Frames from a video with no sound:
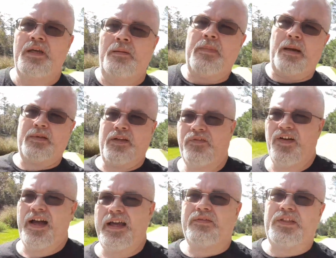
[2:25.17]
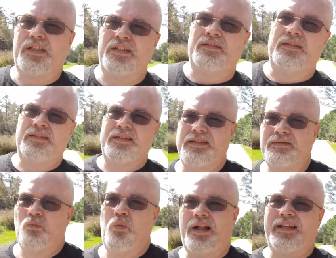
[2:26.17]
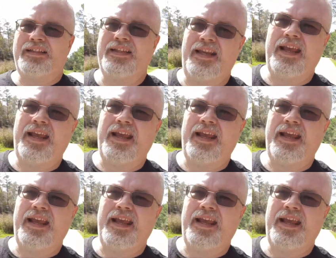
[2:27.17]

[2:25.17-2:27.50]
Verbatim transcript: Babylon 5 and while it did